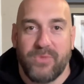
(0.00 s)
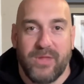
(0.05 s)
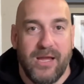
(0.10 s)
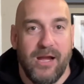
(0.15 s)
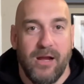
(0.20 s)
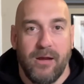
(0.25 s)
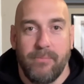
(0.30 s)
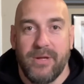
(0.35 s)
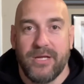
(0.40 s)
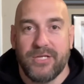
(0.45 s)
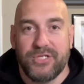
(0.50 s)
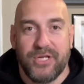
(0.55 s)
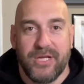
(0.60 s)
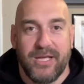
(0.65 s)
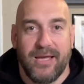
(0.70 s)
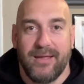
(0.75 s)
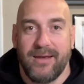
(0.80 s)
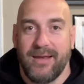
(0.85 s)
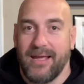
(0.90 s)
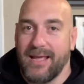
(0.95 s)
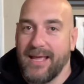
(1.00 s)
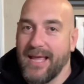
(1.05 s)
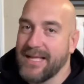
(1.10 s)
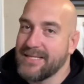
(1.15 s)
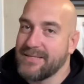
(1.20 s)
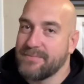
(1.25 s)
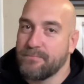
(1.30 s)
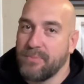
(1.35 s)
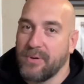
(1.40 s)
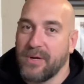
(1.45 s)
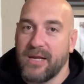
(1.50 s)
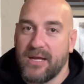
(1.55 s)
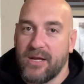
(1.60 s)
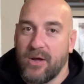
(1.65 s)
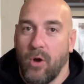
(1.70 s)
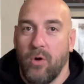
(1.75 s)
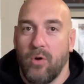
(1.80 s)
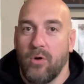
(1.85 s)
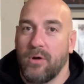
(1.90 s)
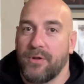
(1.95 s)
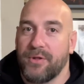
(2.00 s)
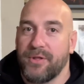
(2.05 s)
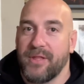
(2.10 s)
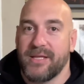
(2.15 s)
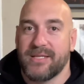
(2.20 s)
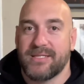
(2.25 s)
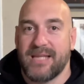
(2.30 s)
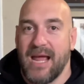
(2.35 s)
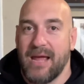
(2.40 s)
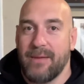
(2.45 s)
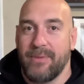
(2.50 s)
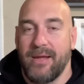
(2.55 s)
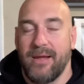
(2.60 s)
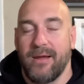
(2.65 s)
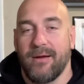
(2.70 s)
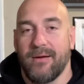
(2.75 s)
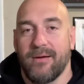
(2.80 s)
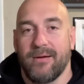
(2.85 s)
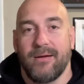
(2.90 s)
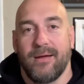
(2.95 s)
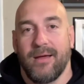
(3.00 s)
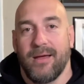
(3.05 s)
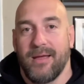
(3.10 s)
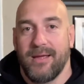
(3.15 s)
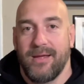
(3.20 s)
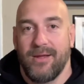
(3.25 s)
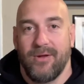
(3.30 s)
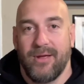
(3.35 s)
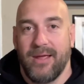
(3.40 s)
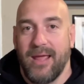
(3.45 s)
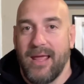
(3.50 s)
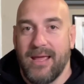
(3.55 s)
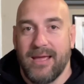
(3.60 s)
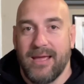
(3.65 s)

Here in Michigan, it gets pretty cold this time of year. It can get